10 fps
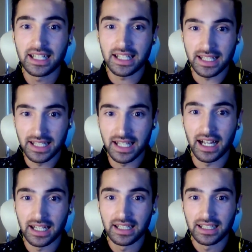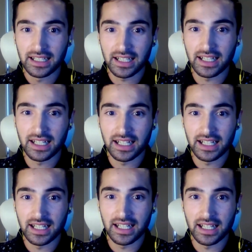Yeah.
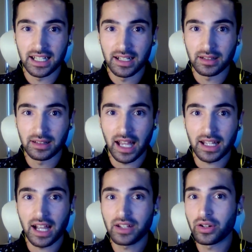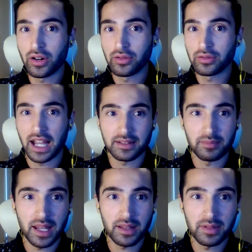I don't know, like
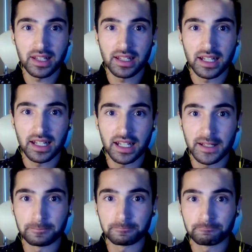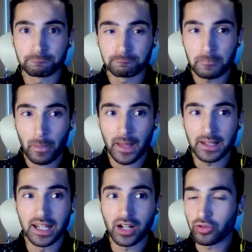maybe
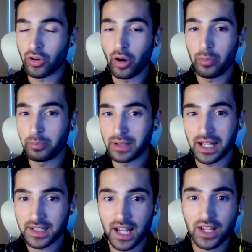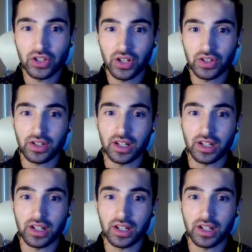the crop plantations,